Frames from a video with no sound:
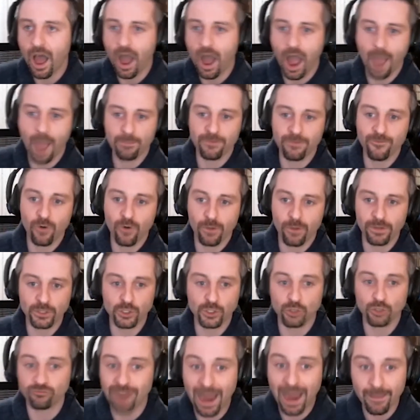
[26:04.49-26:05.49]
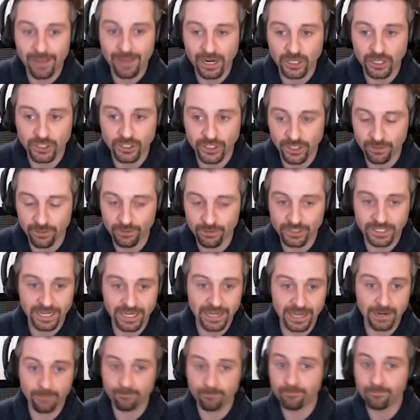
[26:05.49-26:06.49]
high performance ceramics used
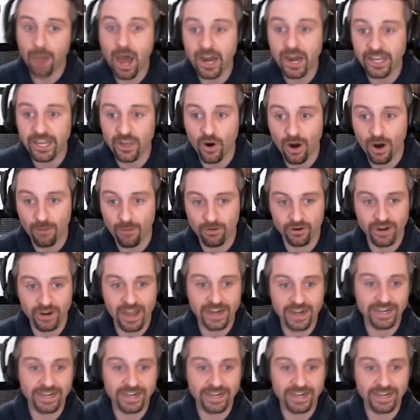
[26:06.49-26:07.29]
in body armor